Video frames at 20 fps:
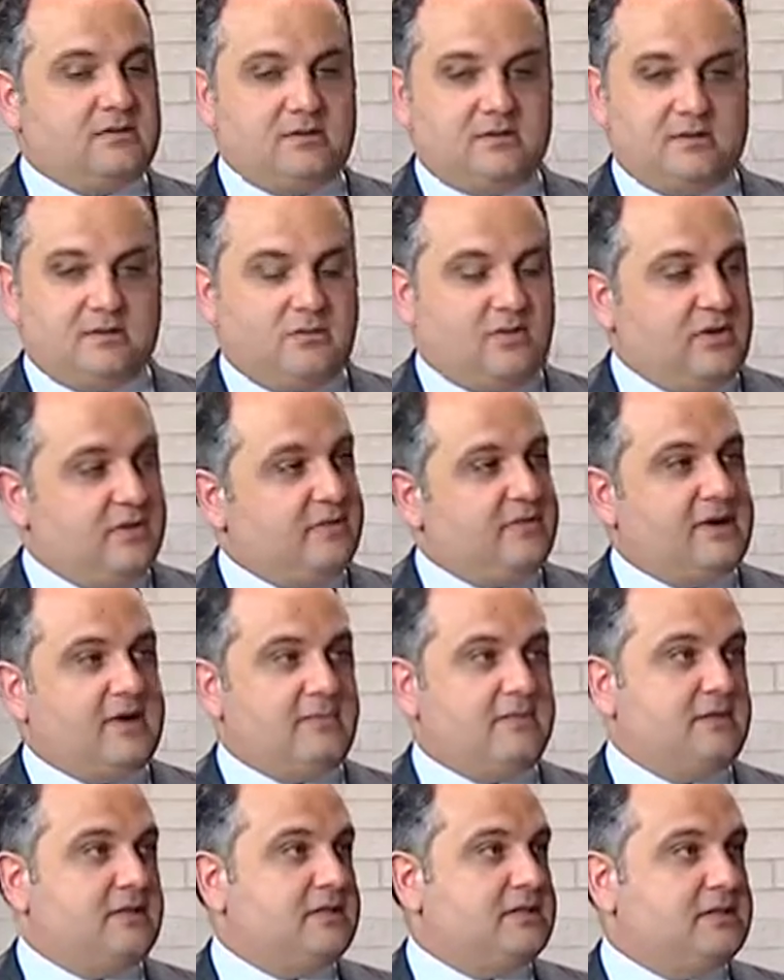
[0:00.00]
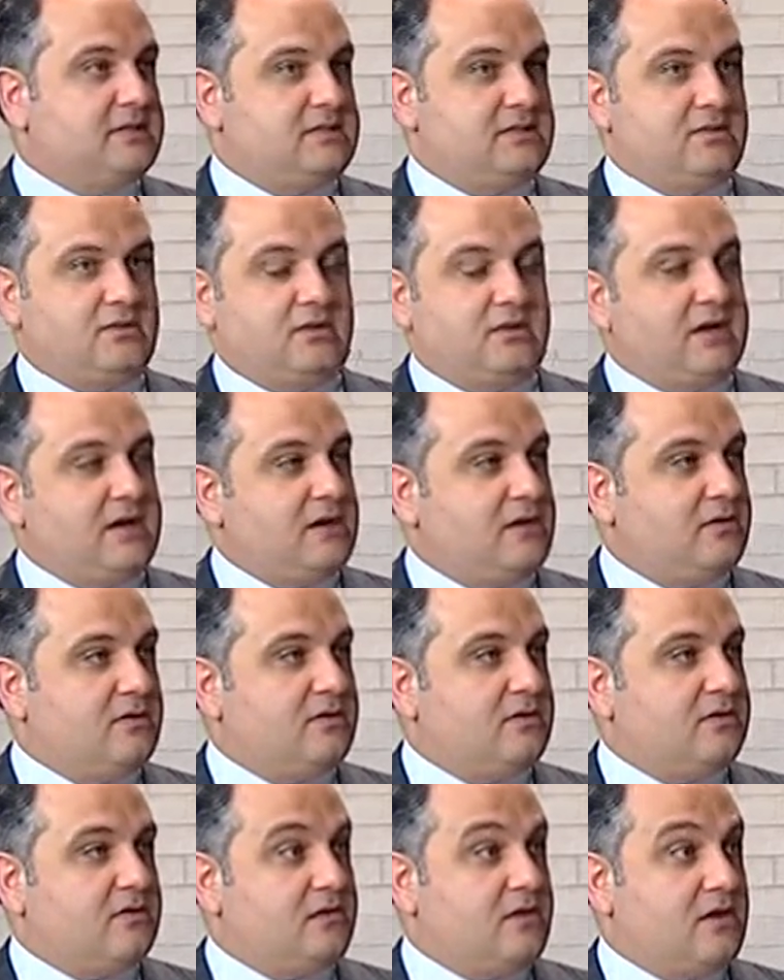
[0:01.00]
the 45 minutes or an
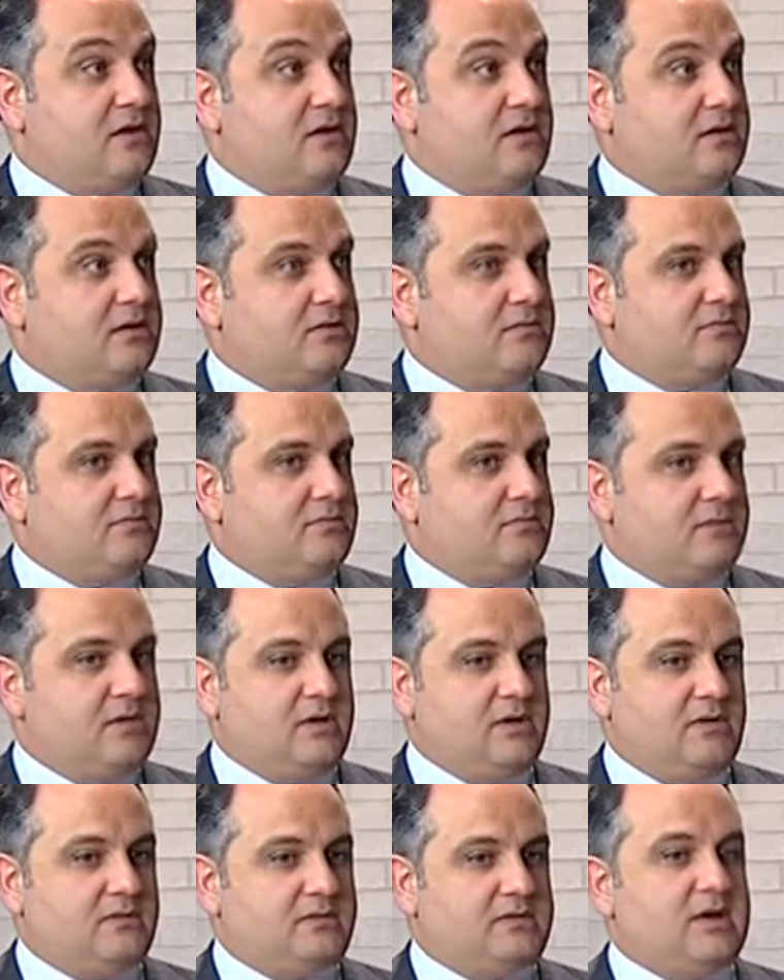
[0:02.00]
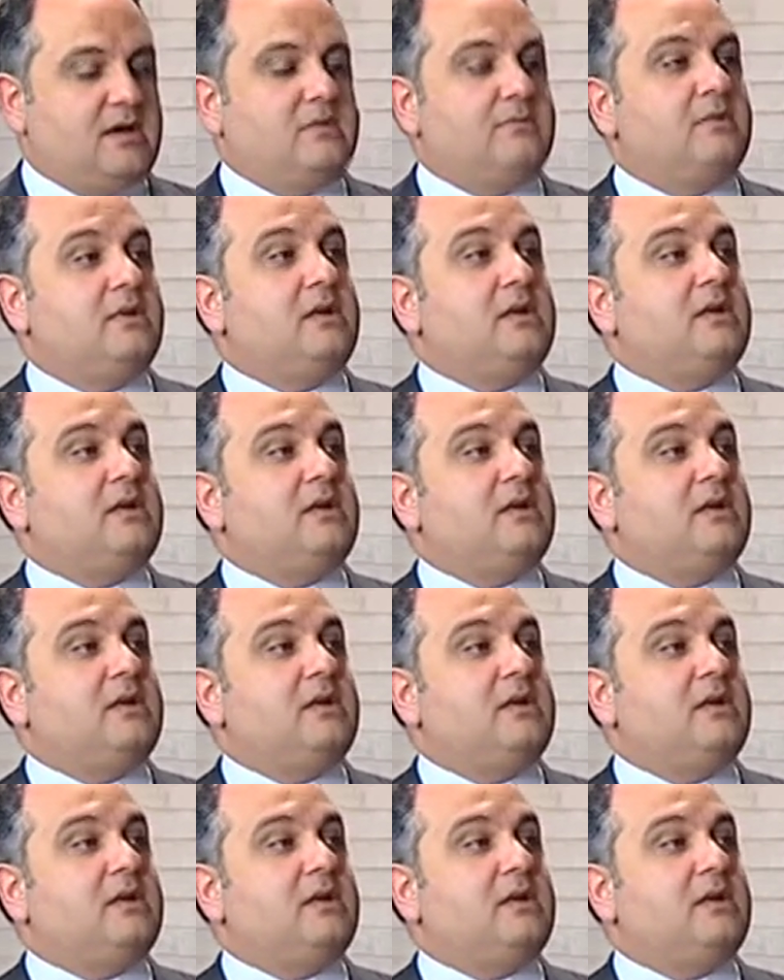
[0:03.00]
hour long period of time